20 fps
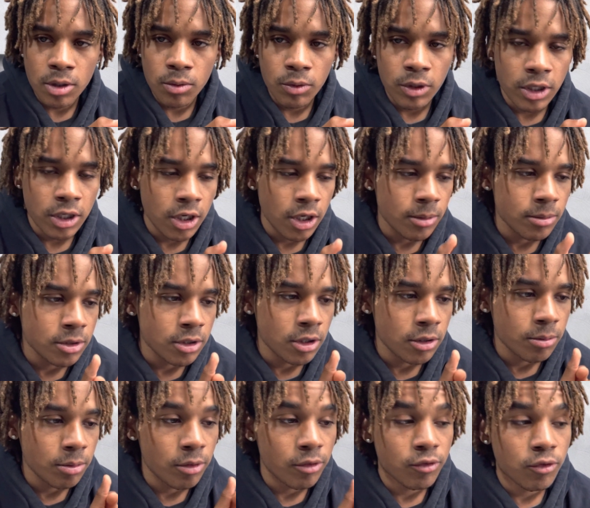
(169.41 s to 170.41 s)
when it comes to
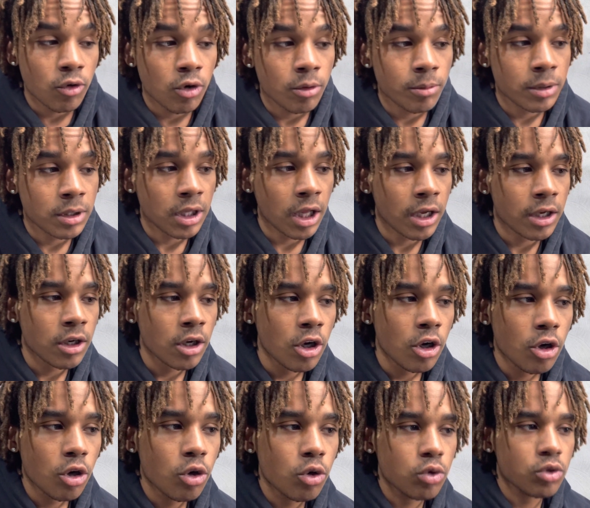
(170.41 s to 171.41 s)
performing, like,
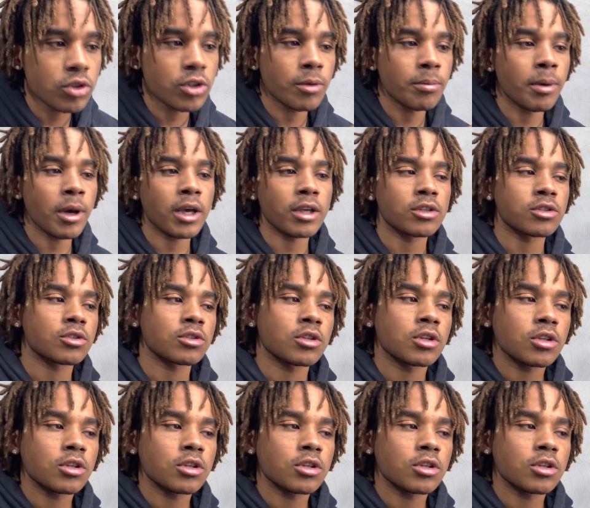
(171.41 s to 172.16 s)
who's the best,